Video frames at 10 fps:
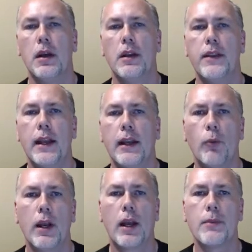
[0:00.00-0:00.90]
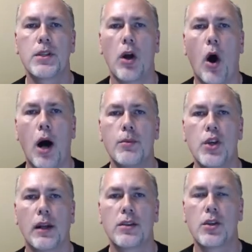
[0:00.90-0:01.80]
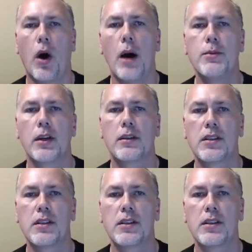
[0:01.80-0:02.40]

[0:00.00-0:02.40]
Then when it comes to objects, so objects